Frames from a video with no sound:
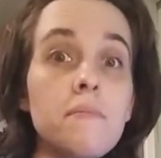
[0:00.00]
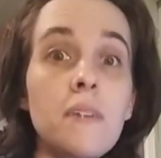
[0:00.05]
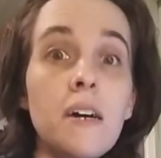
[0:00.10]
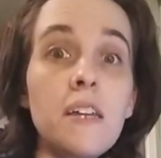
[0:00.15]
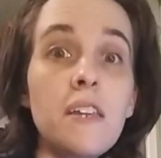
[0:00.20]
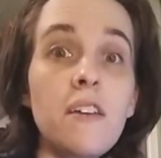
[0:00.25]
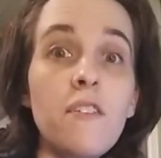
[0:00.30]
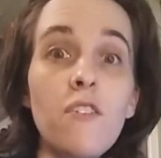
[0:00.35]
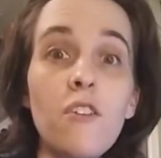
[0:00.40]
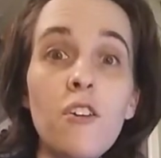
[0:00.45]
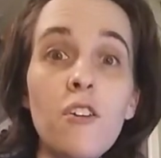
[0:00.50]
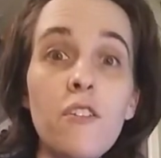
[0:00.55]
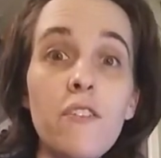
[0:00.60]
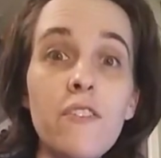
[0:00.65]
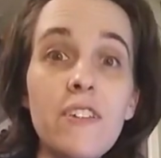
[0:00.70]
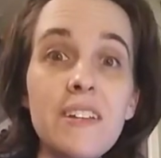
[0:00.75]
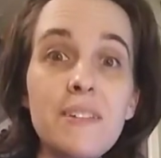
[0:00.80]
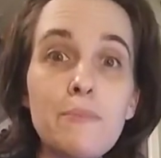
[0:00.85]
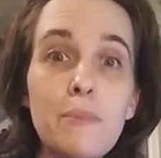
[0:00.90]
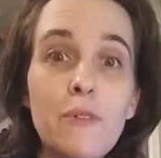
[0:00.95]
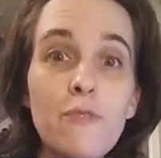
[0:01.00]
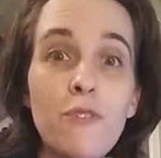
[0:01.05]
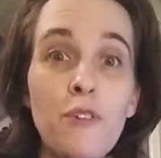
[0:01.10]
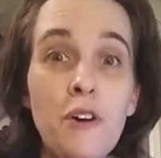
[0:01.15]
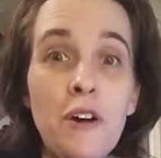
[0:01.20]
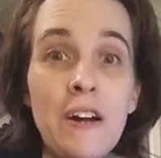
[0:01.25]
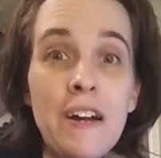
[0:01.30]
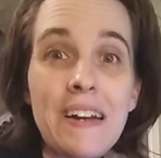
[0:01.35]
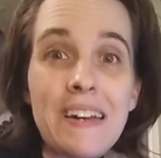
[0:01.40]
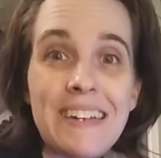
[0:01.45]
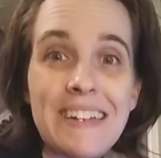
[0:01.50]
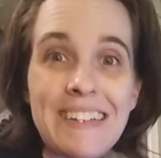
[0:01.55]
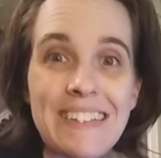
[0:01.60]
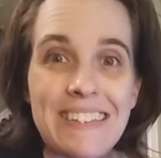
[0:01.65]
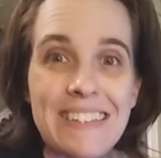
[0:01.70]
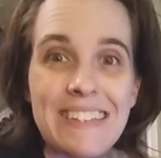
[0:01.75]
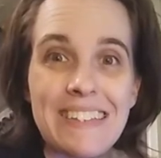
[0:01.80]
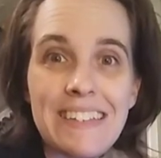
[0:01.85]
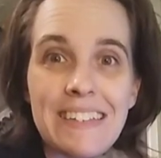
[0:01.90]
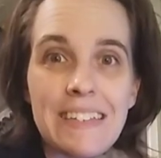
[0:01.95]
I never heard of it before,
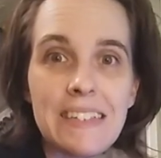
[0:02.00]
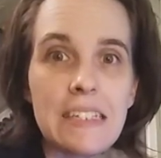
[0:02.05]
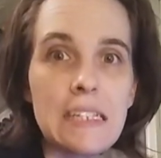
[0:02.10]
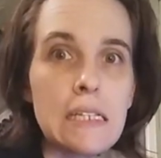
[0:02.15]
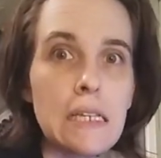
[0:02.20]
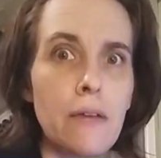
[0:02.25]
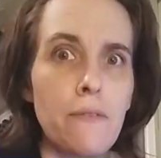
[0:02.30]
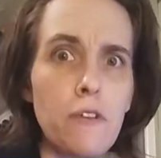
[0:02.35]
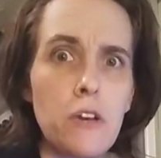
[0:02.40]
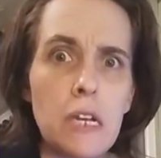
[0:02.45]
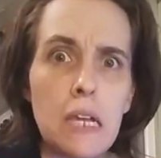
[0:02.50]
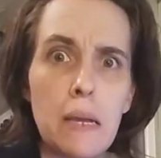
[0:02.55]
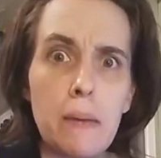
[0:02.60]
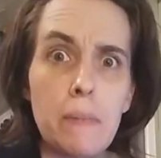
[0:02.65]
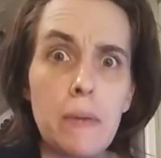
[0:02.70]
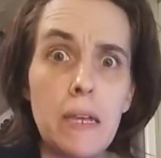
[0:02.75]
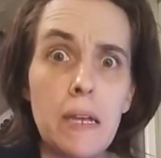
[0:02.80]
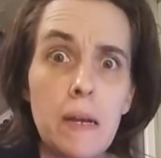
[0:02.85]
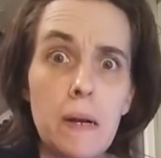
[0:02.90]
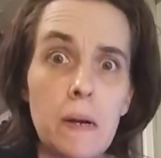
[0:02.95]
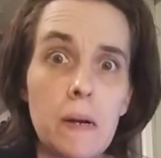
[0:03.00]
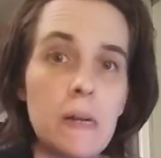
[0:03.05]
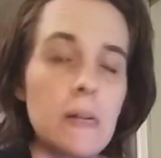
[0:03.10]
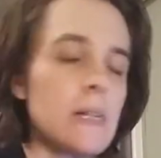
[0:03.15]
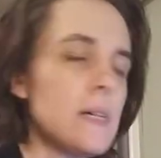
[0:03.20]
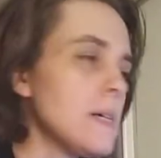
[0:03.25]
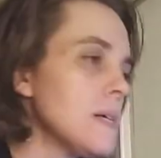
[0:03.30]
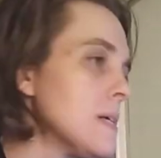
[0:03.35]
because it never came here.